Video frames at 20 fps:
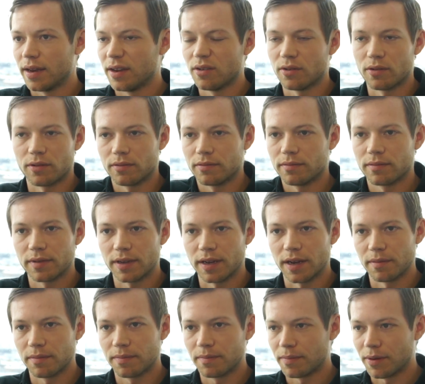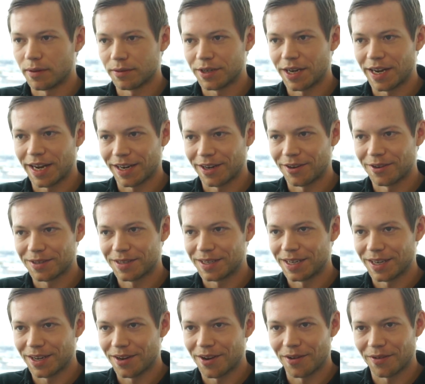and you're you know blockchain
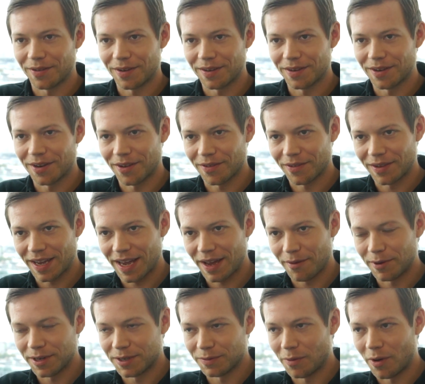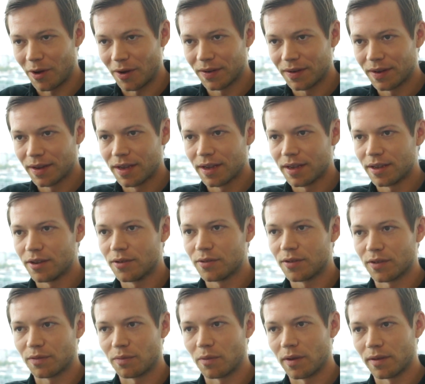agnostic, you don't you don't care which one, you
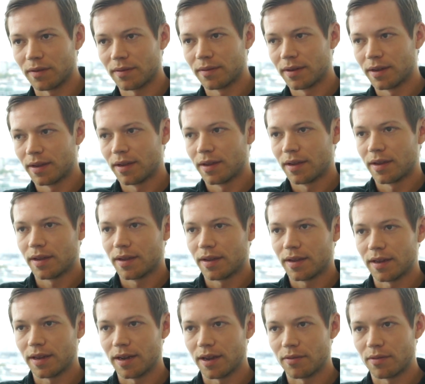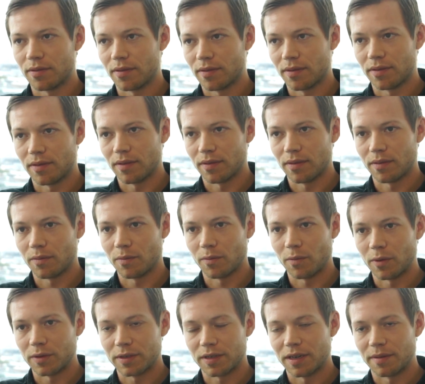just want you know the,
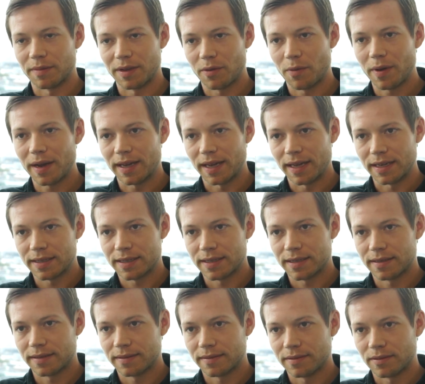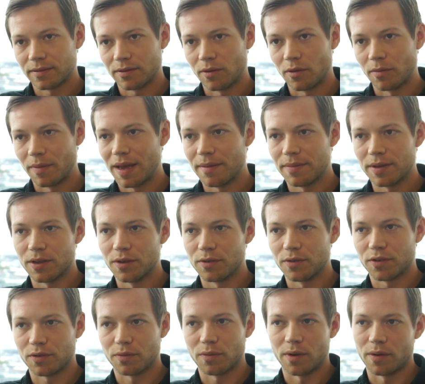what's going to be quickest, or maybe you
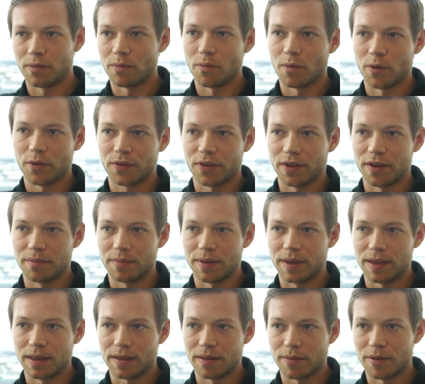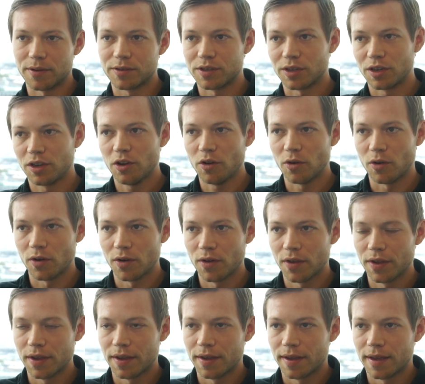just want what's going to be the most secure,
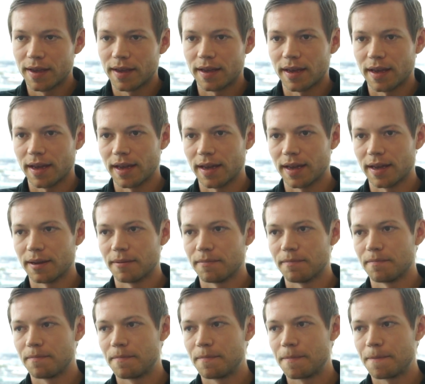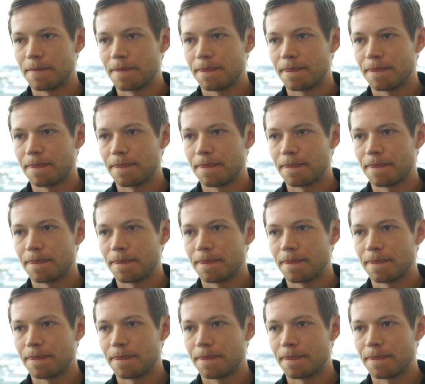um,